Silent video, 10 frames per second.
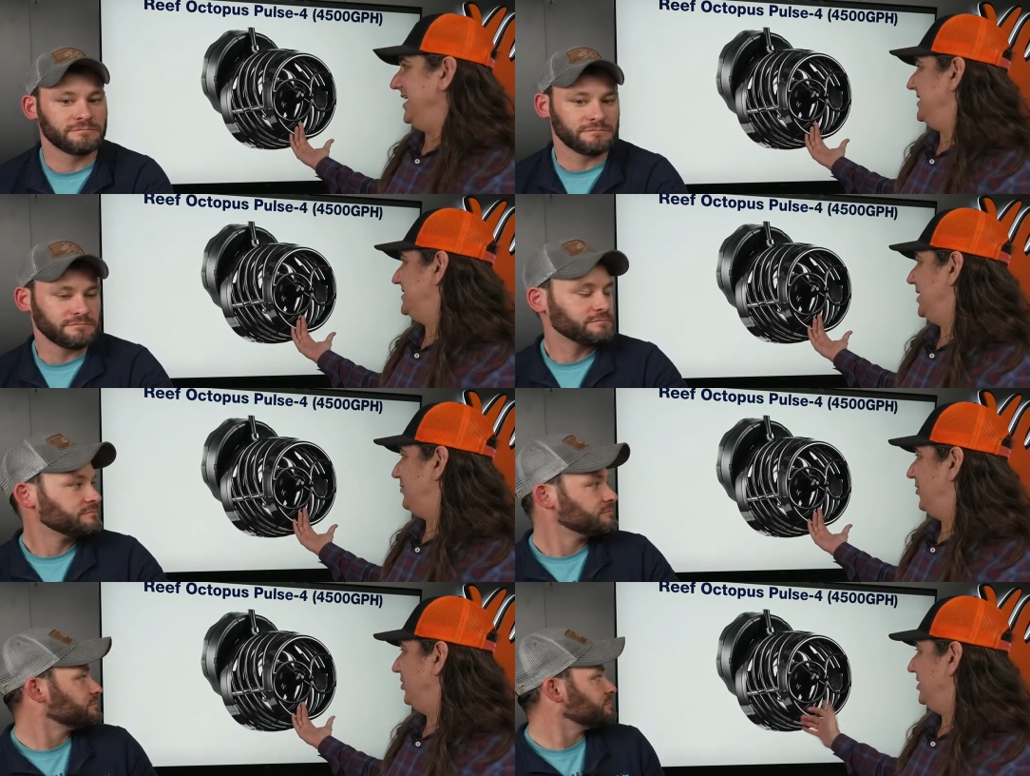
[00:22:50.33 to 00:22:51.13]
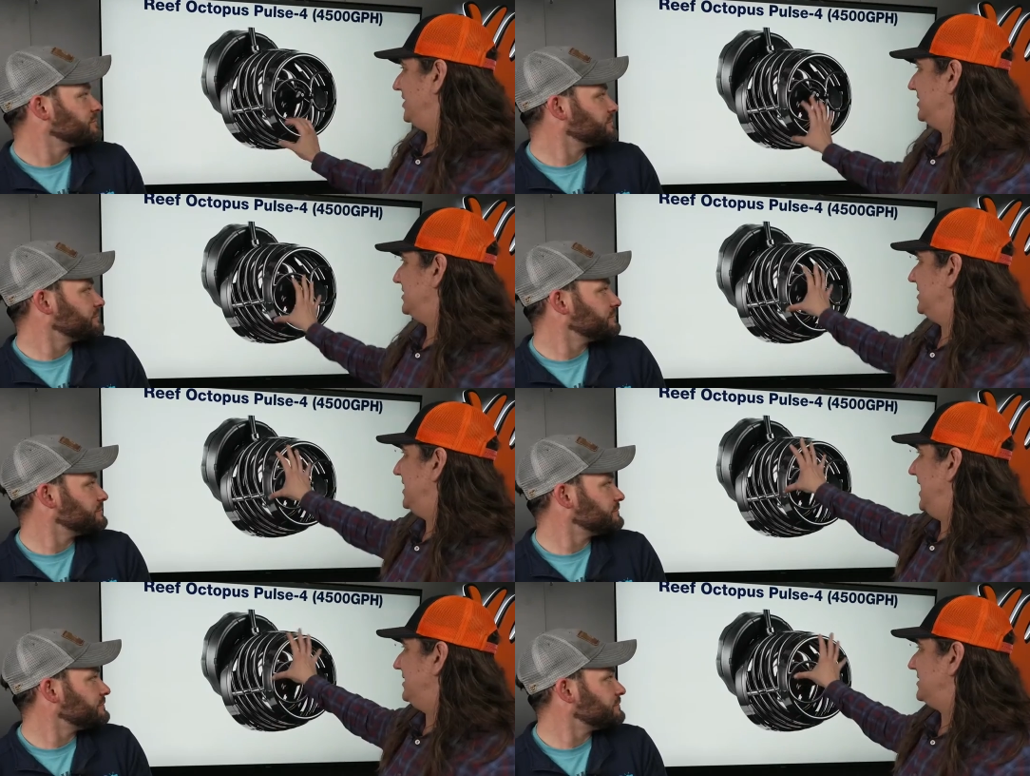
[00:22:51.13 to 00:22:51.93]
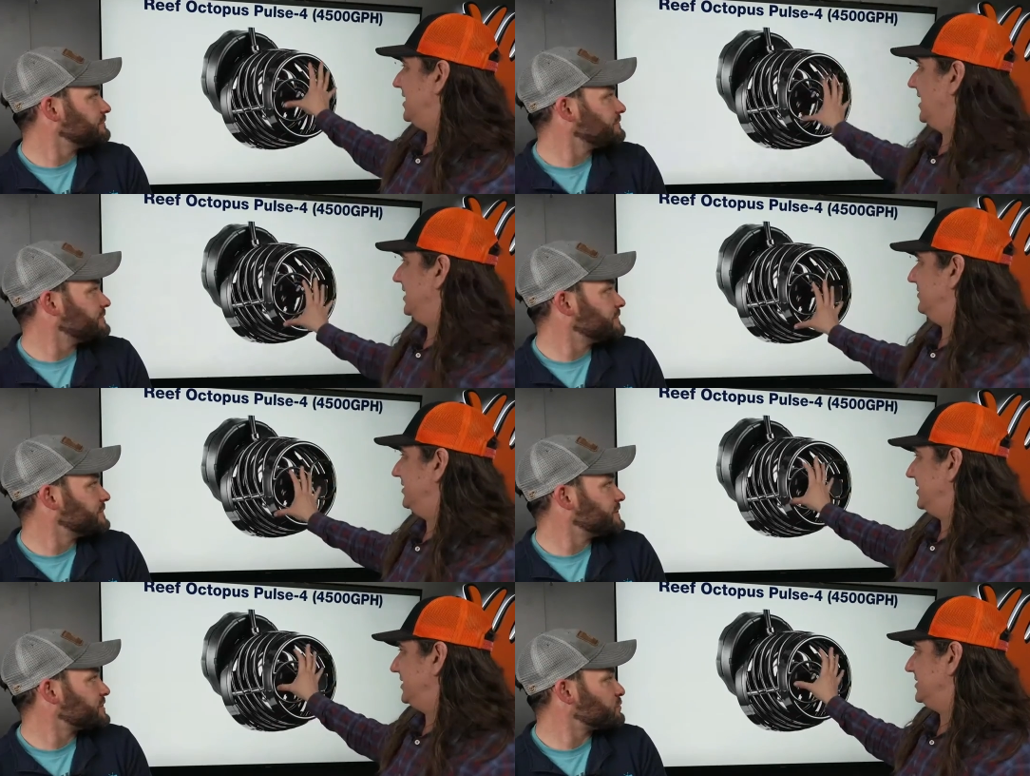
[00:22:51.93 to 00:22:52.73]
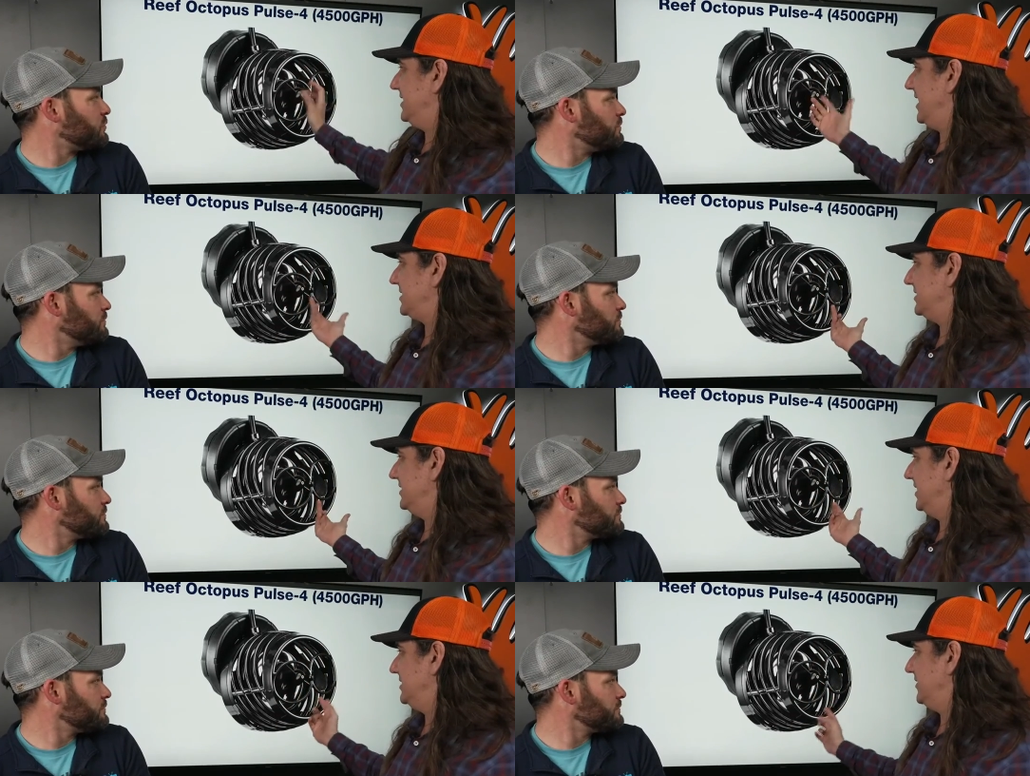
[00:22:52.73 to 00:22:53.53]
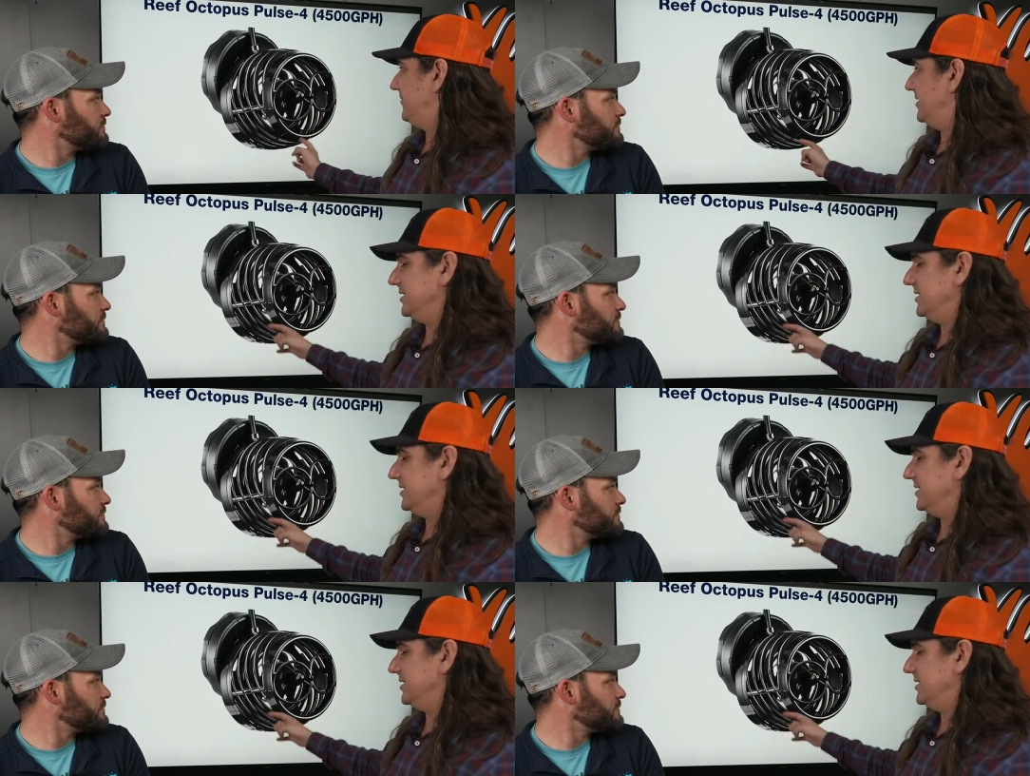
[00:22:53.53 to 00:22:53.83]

Speaker 1: except for you can see the outside of it Just is actually a different.